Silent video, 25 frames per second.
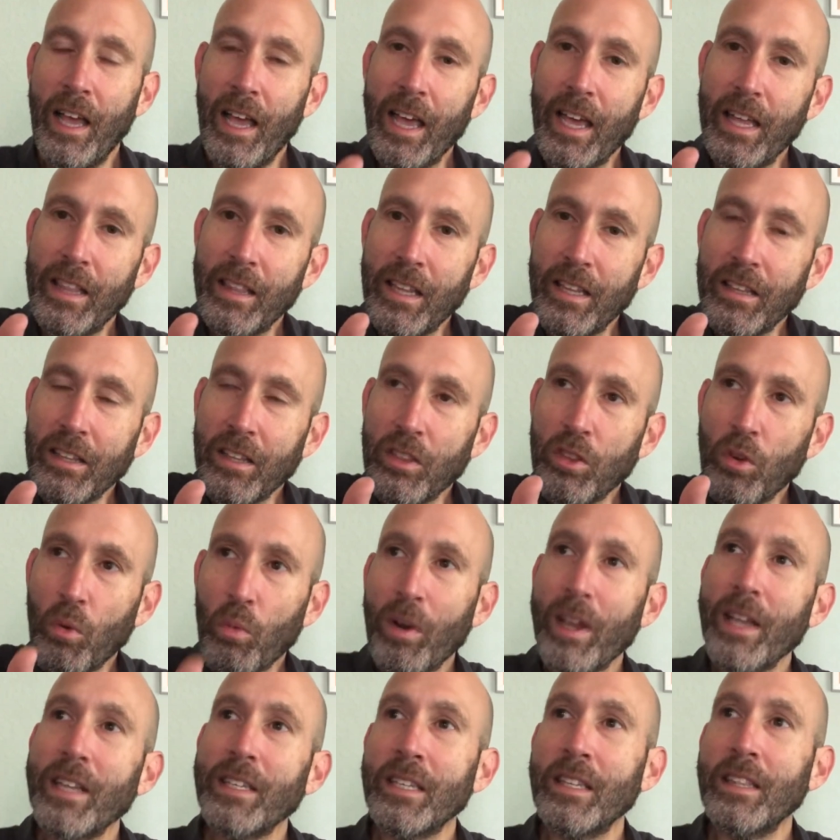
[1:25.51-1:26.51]
And then the
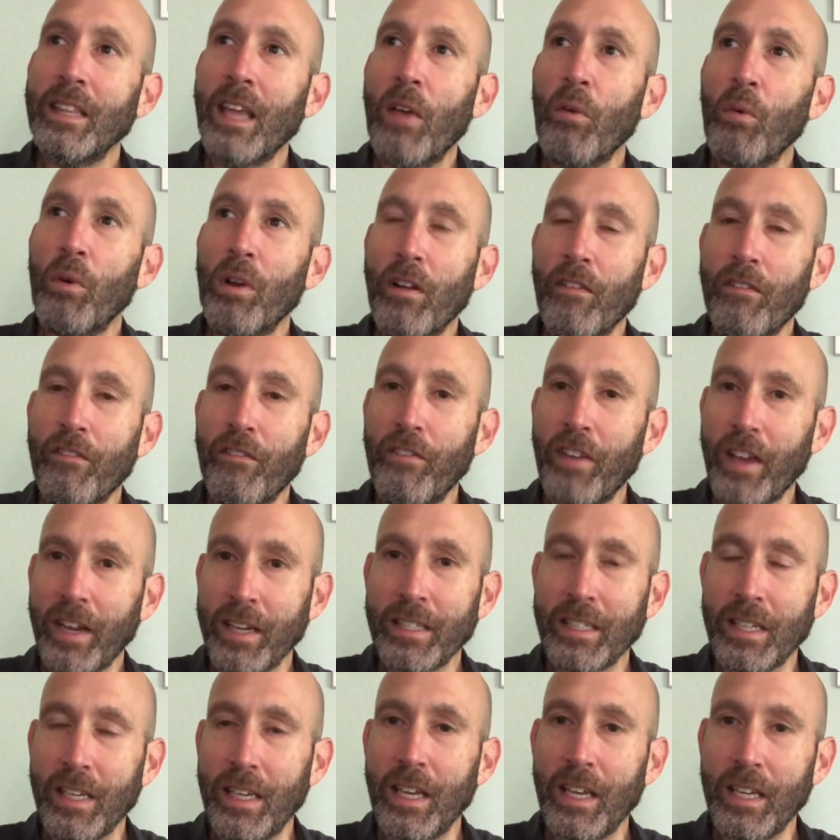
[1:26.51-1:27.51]
reason they want to
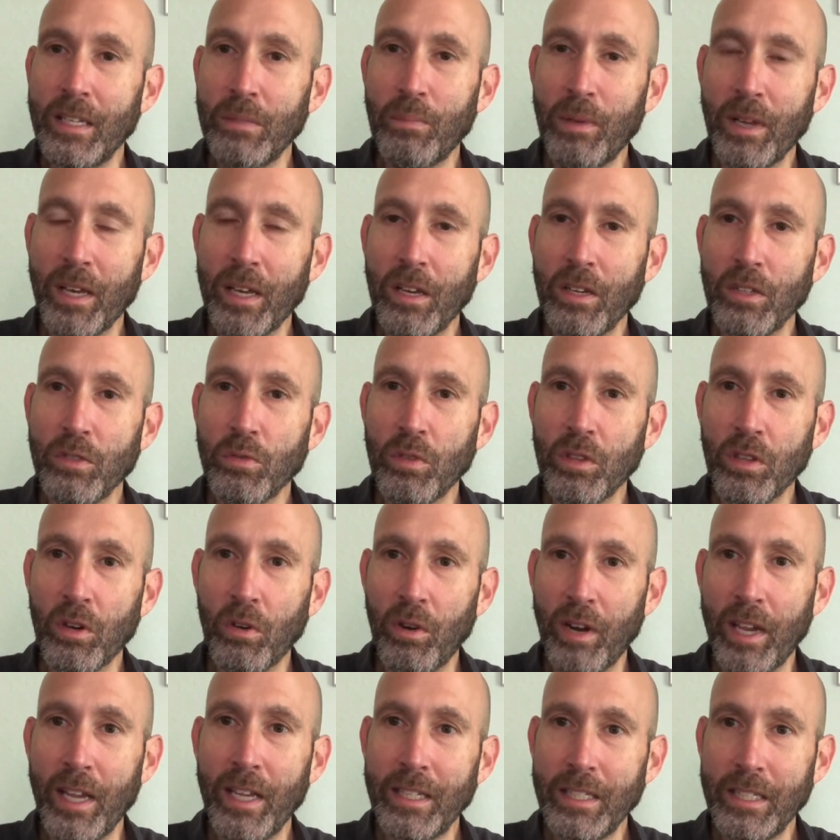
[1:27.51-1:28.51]
fix it is because with
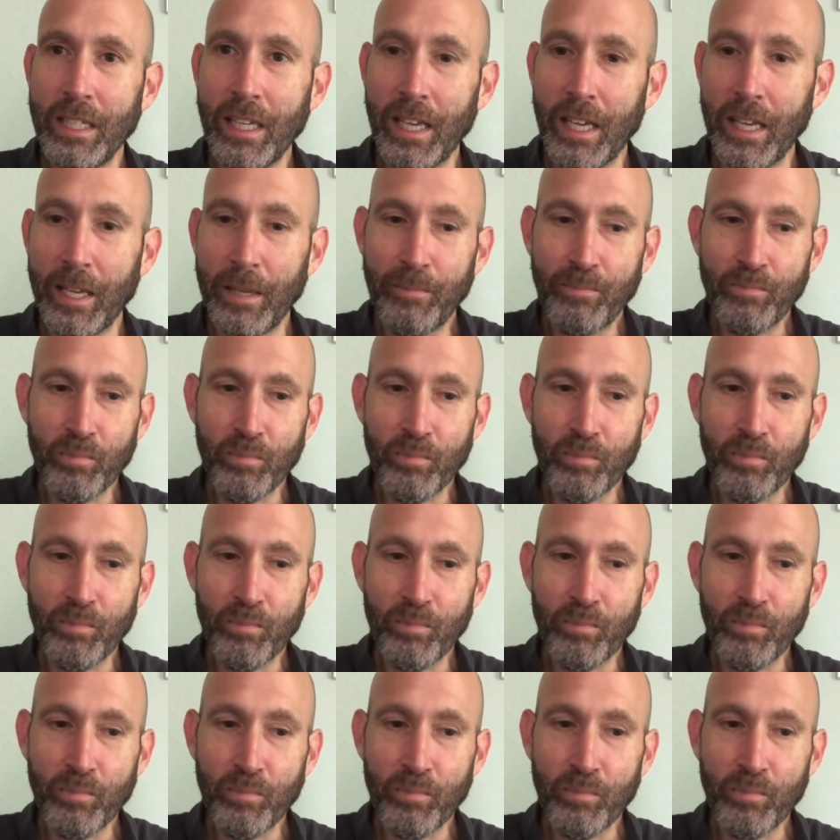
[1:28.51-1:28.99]
green tea,